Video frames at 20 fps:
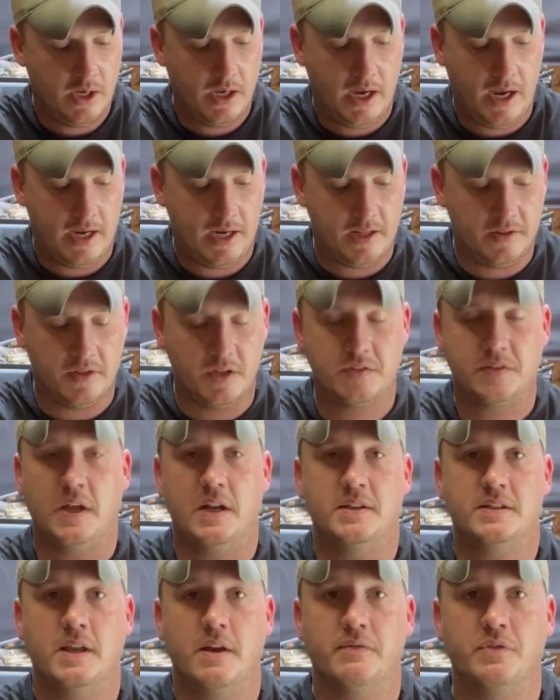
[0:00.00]
And in this, I
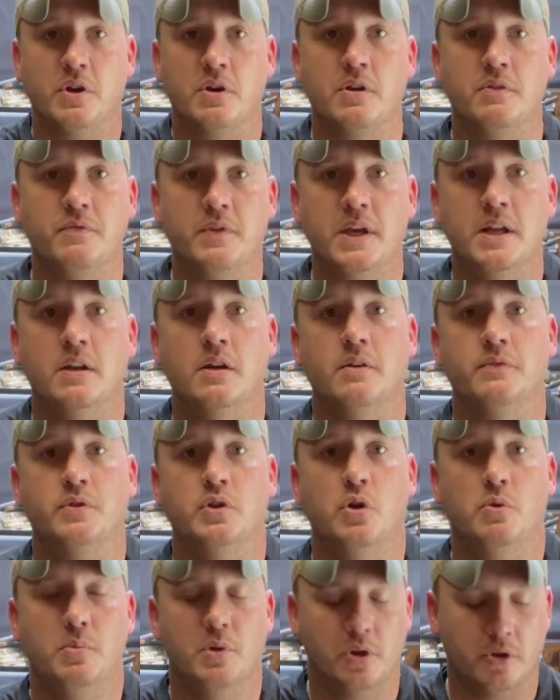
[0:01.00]
just have 30 feet of
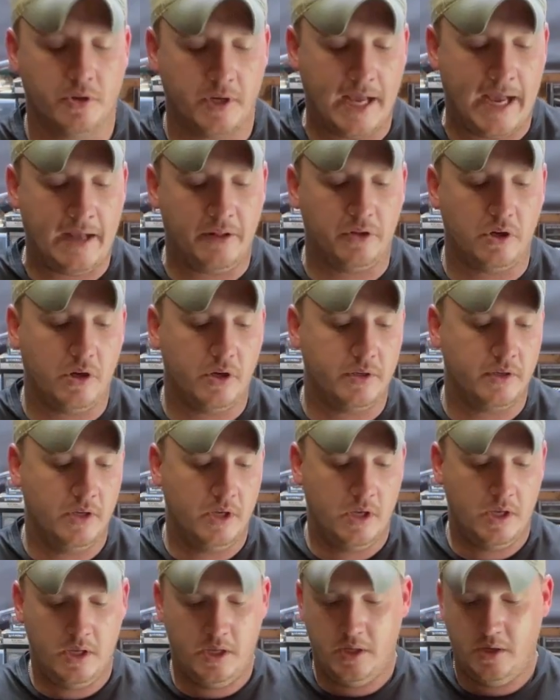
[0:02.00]
tubular nylon
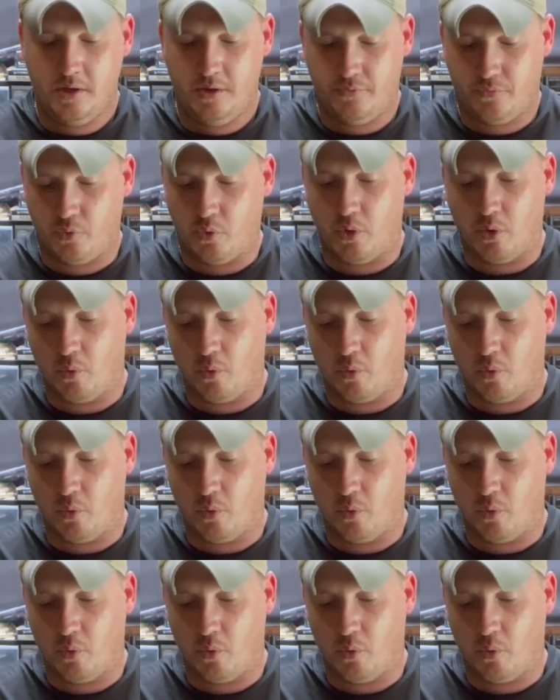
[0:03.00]
for